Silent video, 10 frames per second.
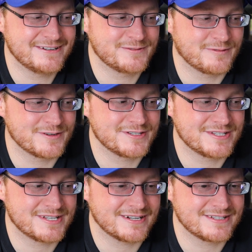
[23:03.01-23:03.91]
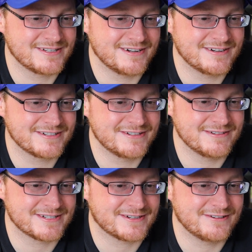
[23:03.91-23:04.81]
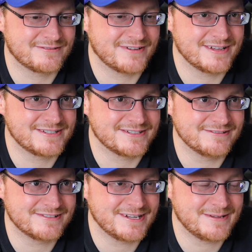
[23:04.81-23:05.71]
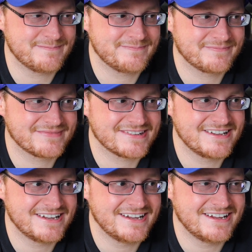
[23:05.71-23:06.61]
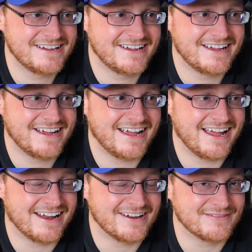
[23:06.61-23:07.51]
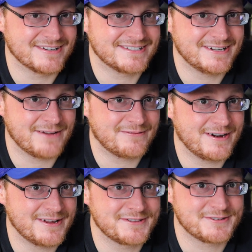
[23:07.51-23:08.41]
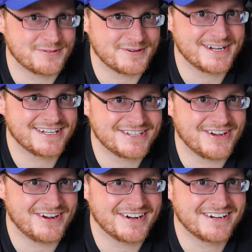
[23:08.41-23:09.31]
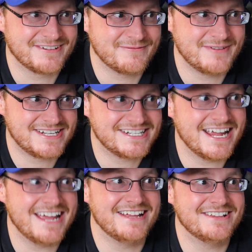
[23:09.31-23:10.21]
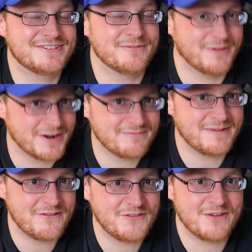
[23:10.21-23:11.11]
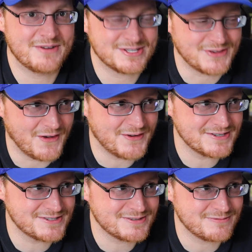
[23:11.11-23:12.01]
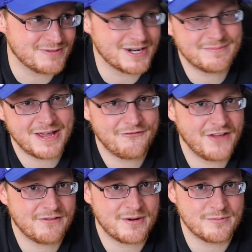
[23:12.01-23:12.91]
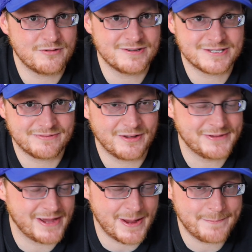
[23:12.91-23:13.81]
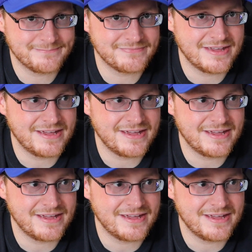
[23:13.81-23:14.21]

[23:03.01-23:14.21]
is forced to sing a song to his girlfriend Susie. And it was the Neverending Story song, which is one of my favorite songs, one of my favorite movies of all time.